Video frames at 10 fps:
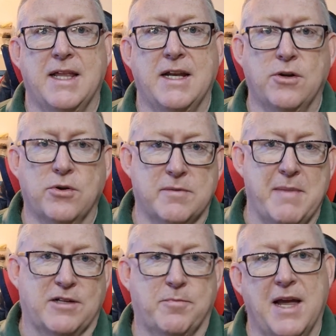and then you go on to
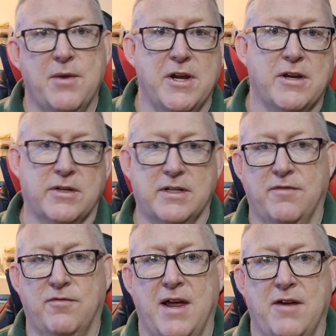match play where you go to
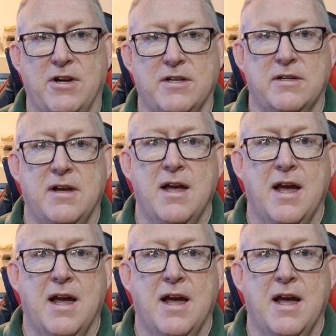different areas.